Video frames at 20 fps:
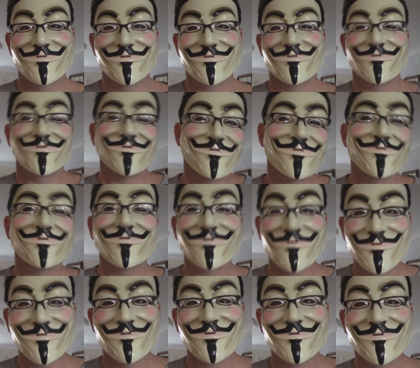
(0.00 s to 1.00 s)
So
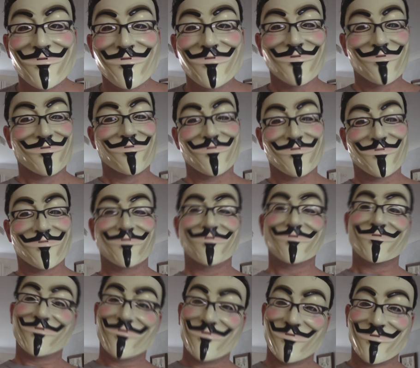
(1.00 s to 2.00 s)
Britain will soon
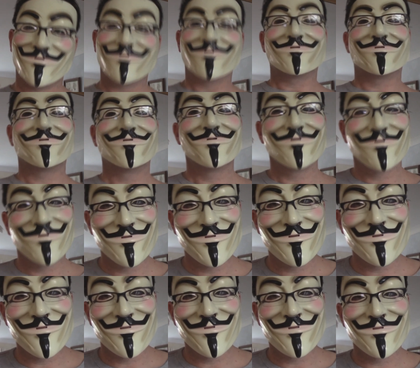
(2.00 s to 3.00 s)
no longer
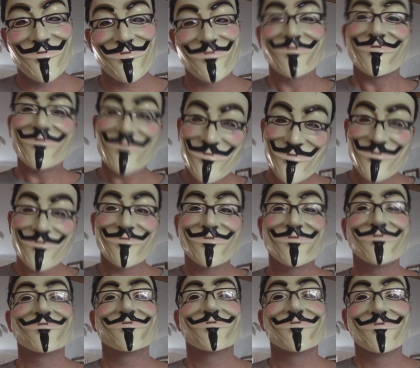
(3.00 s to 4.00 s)
exist. Thank you ever so
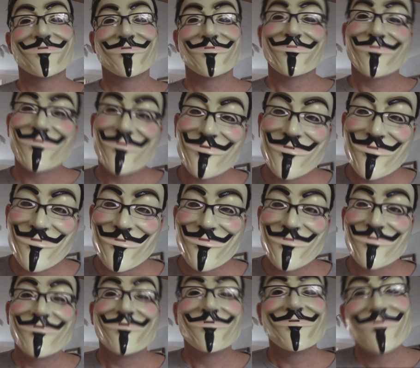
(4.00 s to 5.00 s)
much,
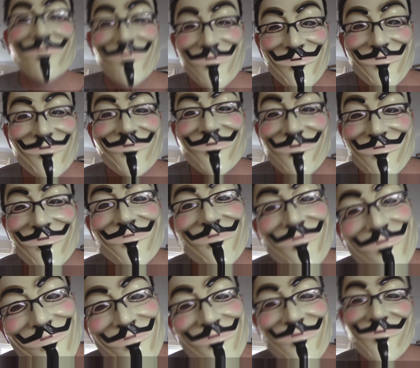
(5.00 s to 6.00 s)
general brain-dead
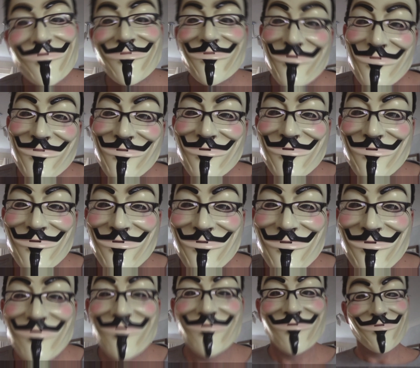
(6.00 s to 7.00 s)
zombie public.
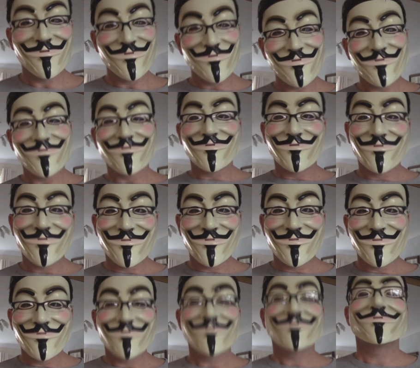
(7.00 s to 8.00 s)
It's all your fault
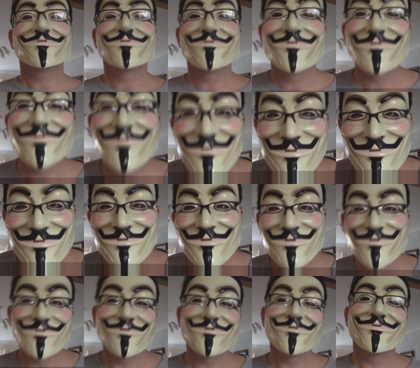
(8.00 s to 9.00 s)
for being
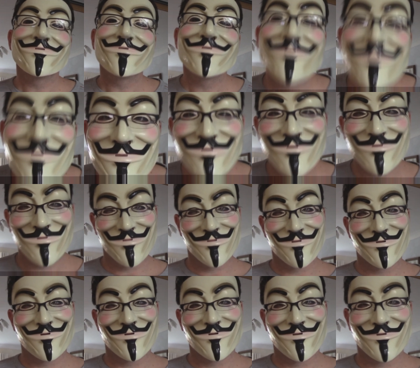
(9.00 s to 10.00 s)
politically
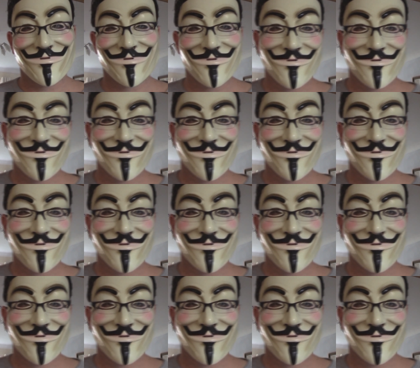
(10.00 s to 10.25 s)
stupid.